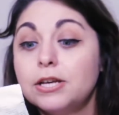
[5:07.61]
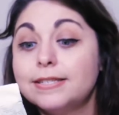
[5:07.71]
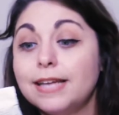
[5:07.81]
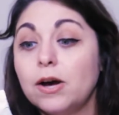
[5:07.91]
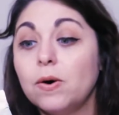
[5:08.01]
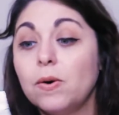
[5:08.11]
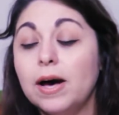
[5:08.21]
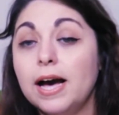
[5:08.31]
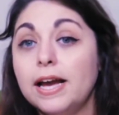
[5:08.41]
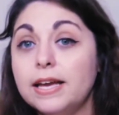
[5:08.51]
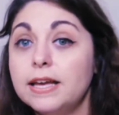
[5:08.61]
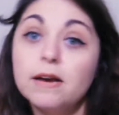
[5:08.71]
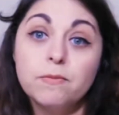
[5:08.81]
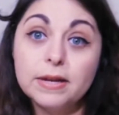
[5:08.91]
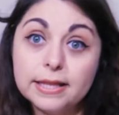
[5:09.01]
So I
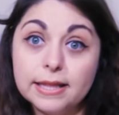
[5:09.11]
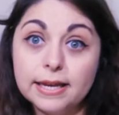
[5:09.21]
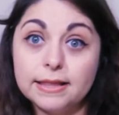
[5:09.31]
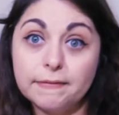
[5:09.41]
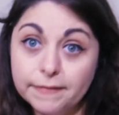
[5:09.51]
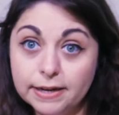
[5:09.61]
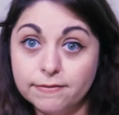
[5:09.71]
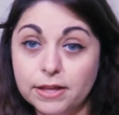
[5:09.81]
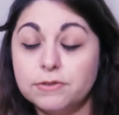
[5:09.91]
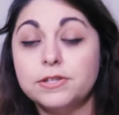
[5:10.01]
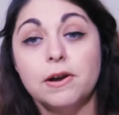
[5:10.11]
really like the fit of those.